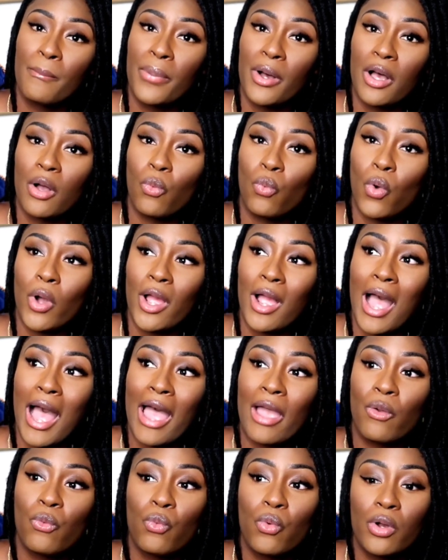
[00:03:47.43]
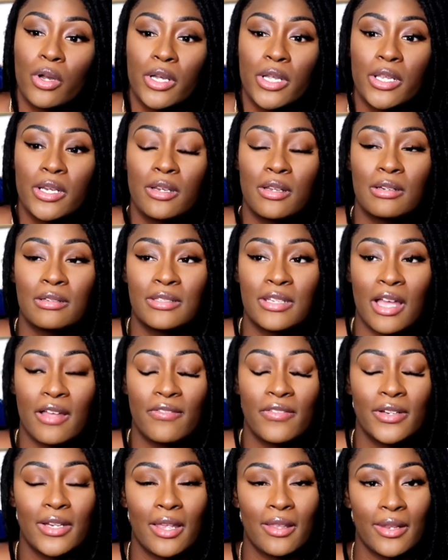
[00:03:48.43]
But what I would
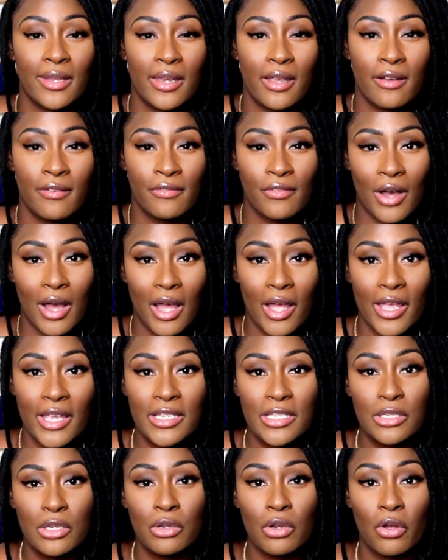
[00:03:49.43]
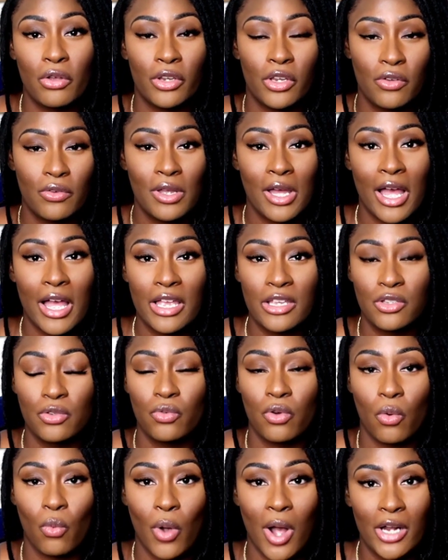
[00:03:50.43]
definitely advise, you know, you guys
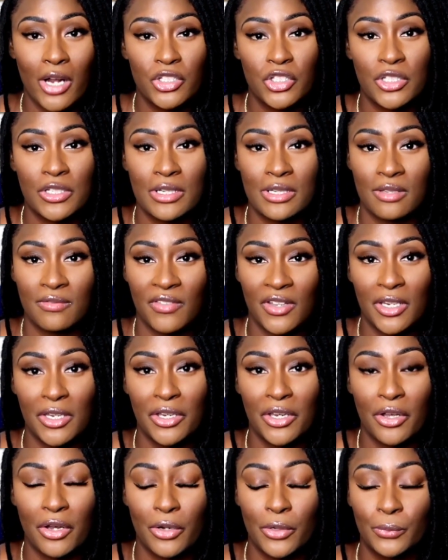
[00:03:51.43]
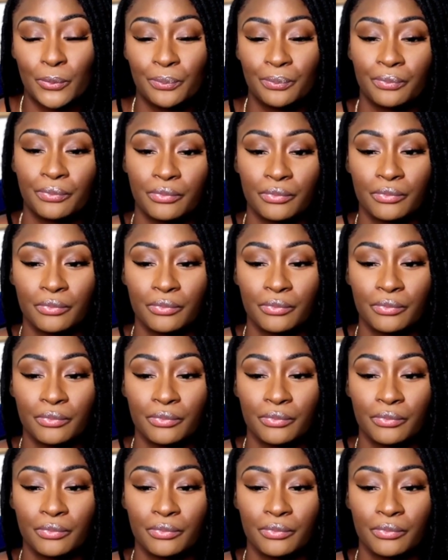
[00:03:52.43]
who are watching this video